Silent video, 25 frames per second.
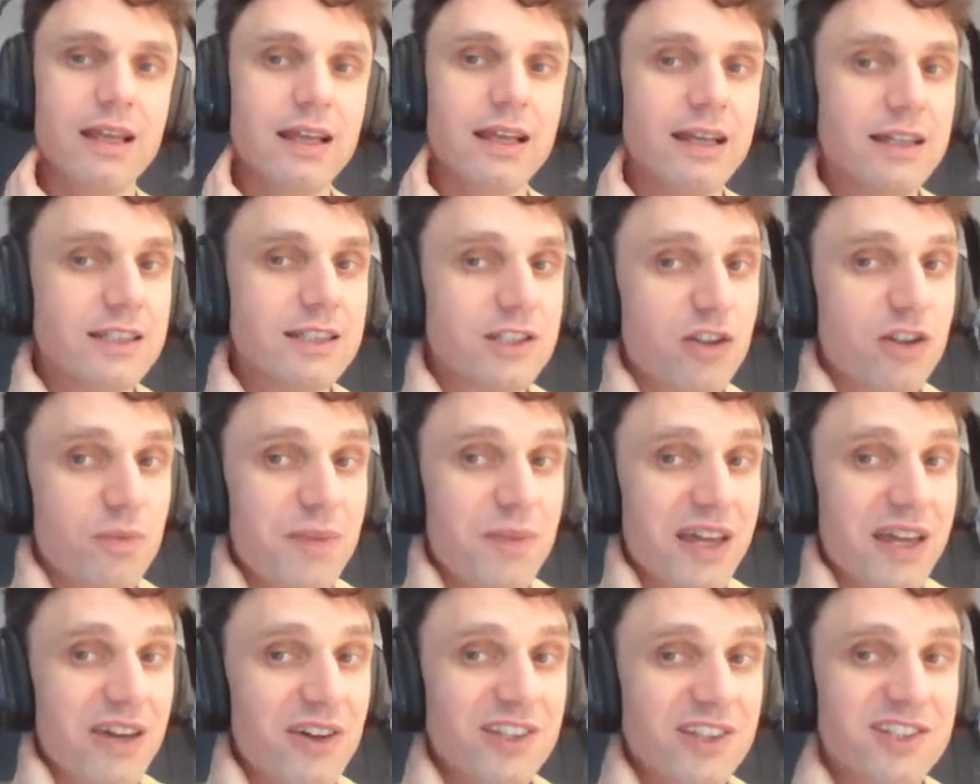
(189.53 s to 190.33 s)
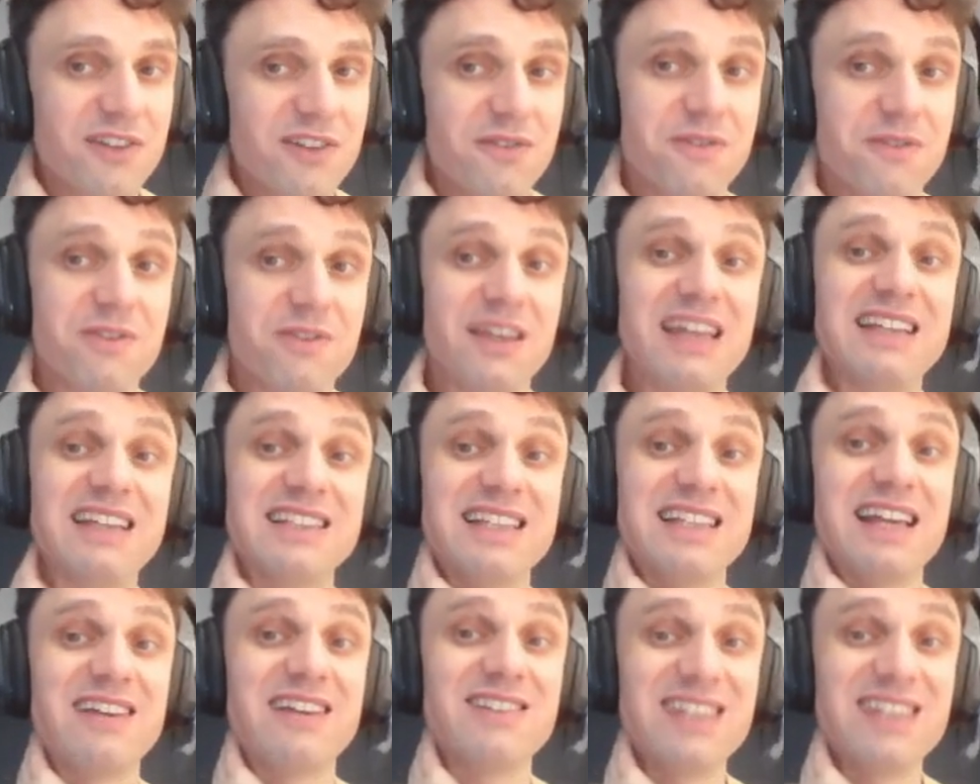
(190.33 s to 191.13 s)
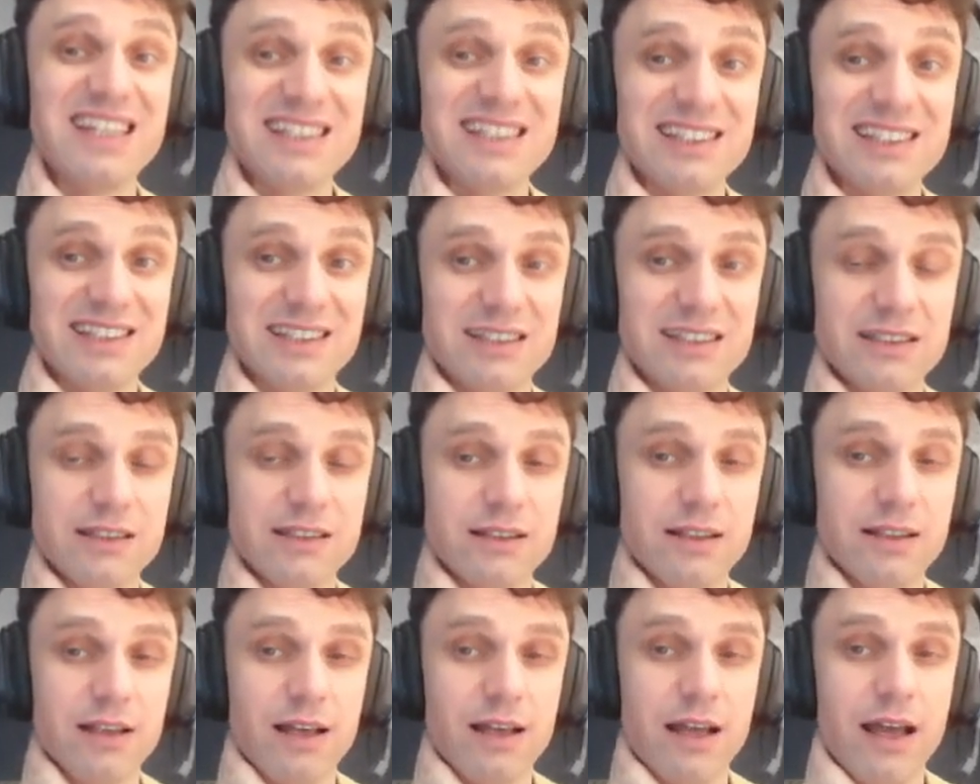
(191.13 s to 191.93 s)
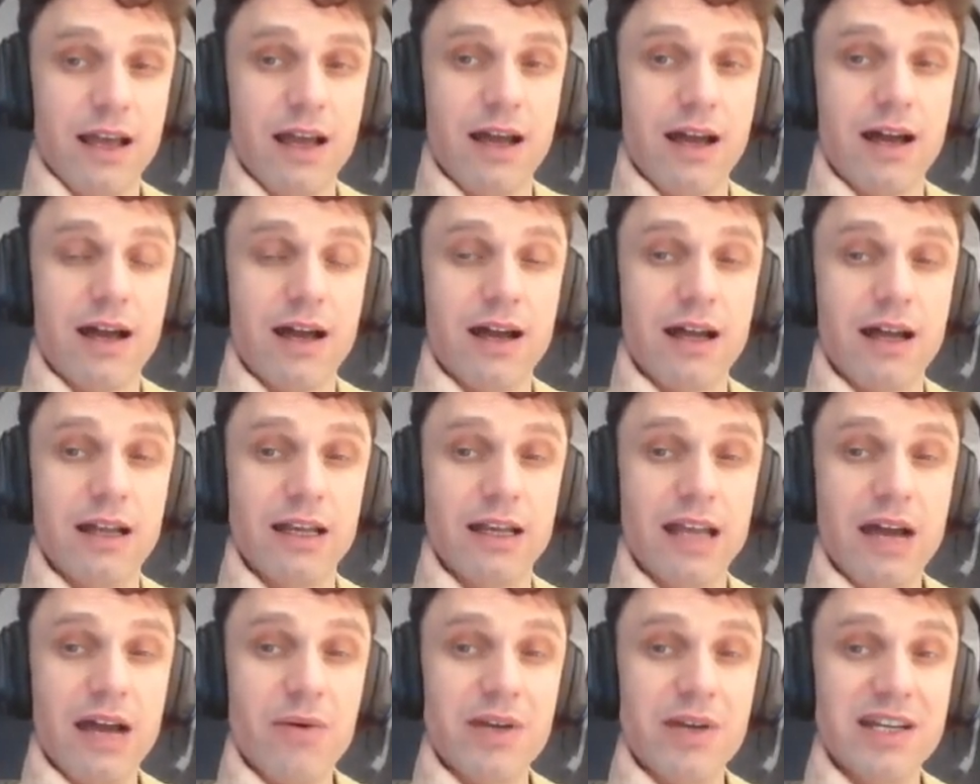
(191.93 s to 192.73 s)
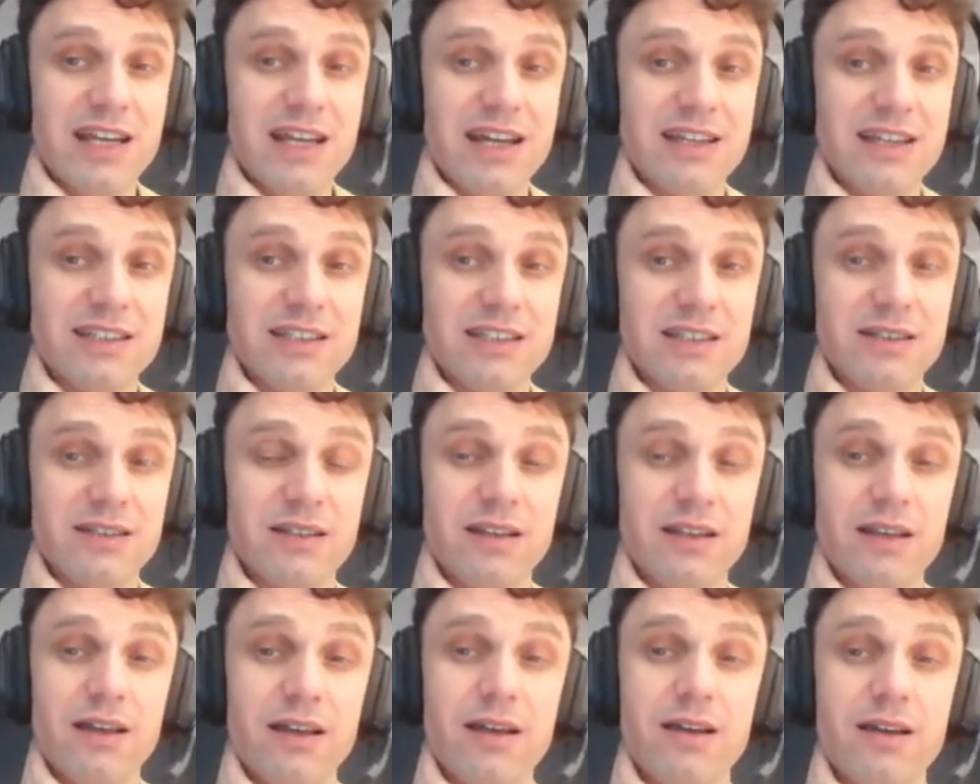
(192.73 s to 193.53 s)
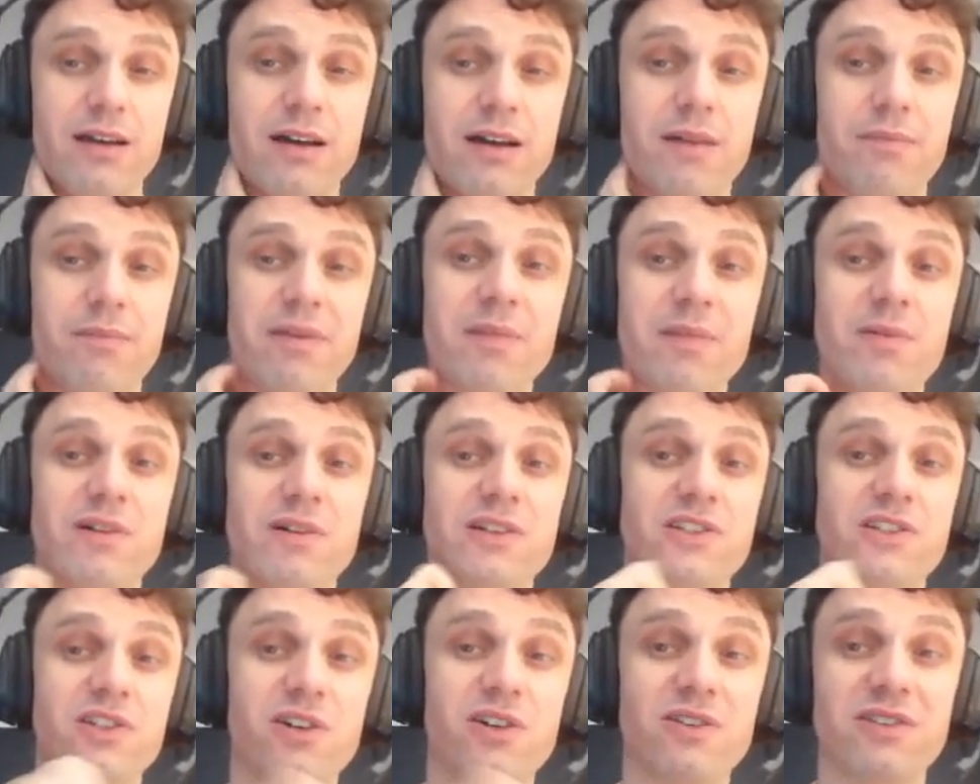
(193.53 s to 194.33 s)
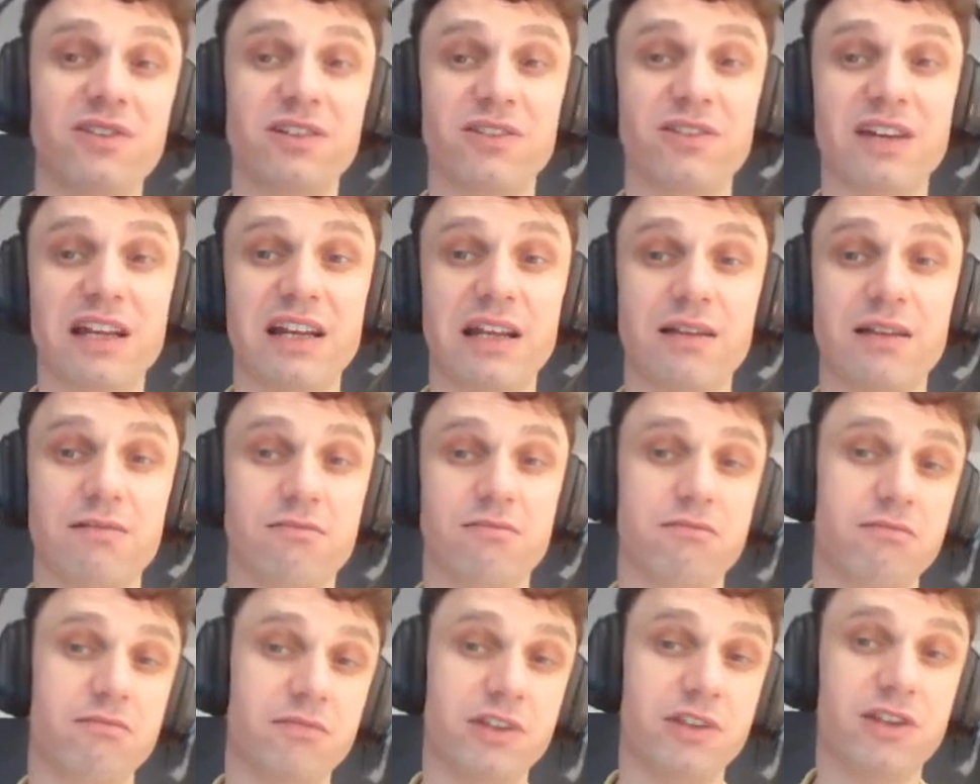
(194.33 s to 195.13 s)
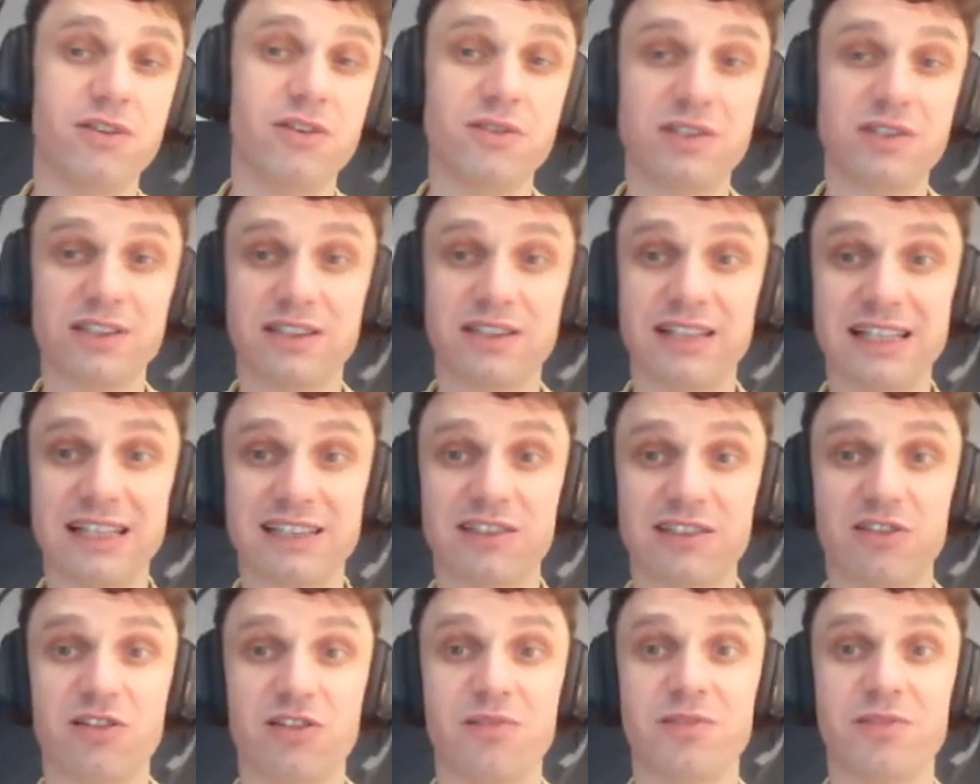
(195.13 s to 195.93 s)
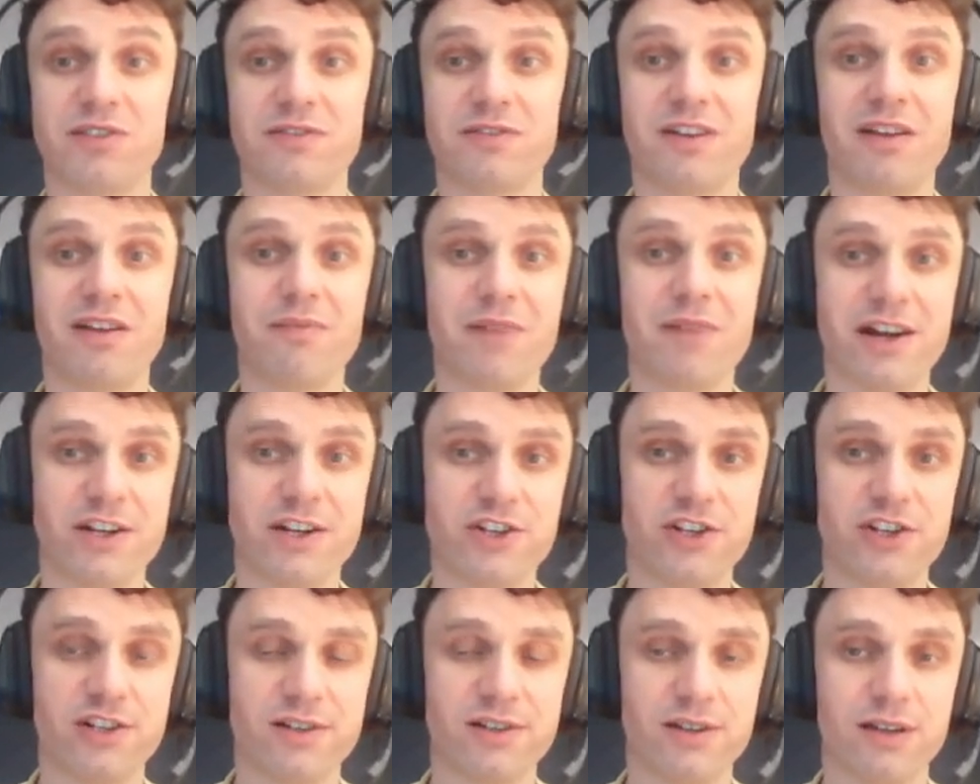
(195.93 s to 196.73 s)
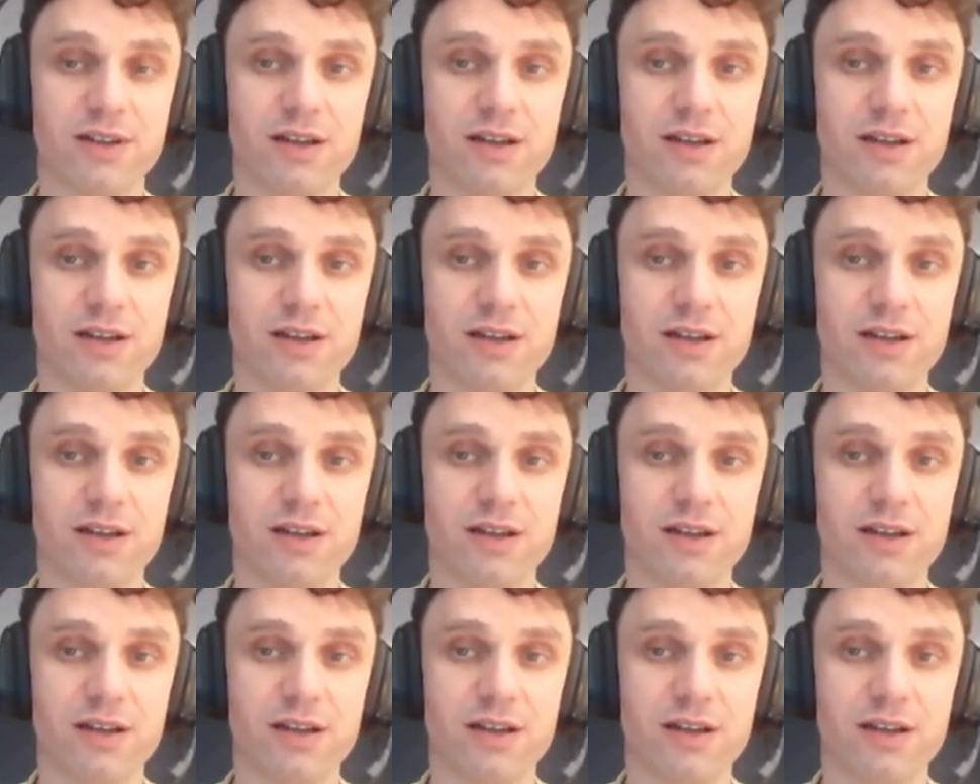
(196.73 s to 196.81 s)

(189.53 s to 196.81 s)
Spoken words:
So because of things like this, nowadays, people don't really use test norms very much.